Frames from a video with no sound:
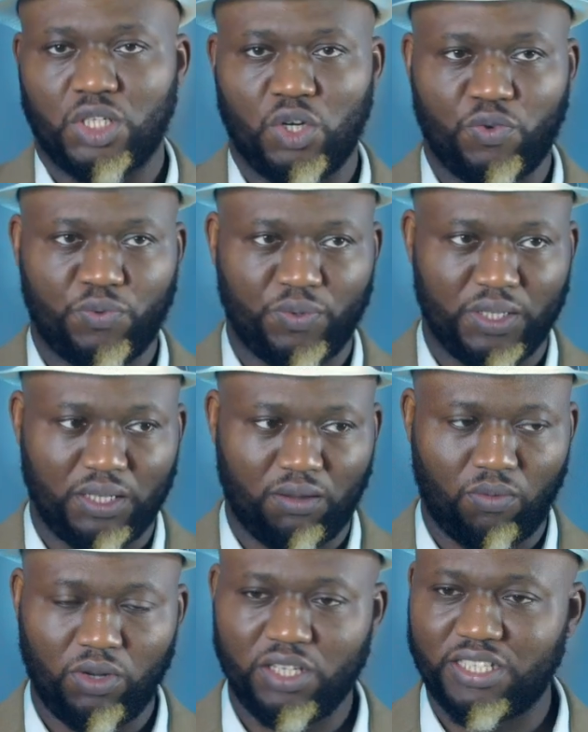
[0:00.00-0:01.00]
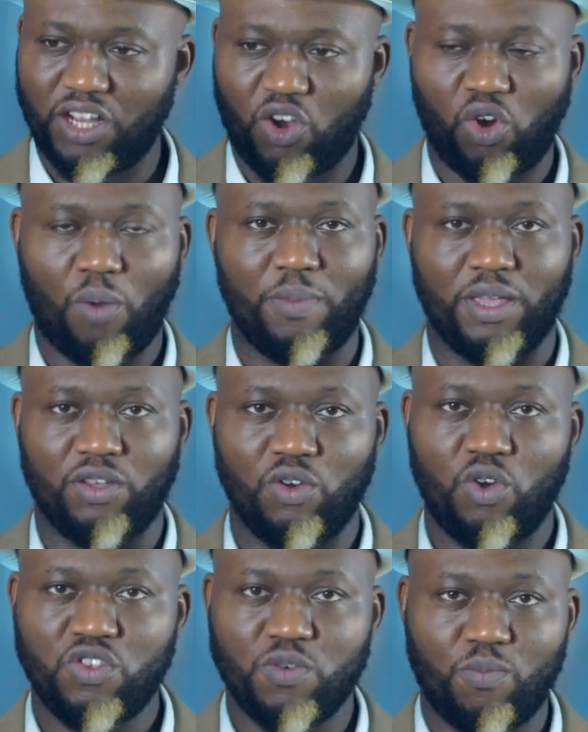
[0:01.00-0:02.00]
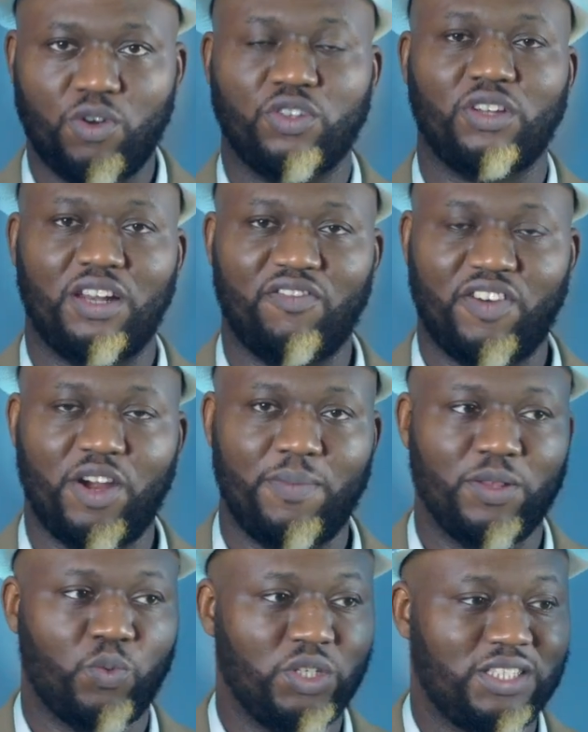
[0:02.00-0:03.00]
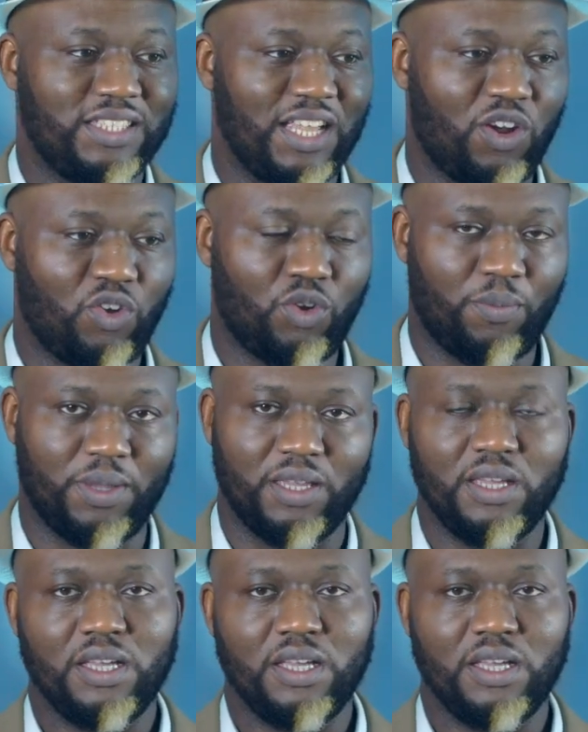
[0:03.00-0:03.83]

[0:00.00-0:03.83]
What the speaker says: of, what is the economy? You're going to monitor an environment, what is the economy?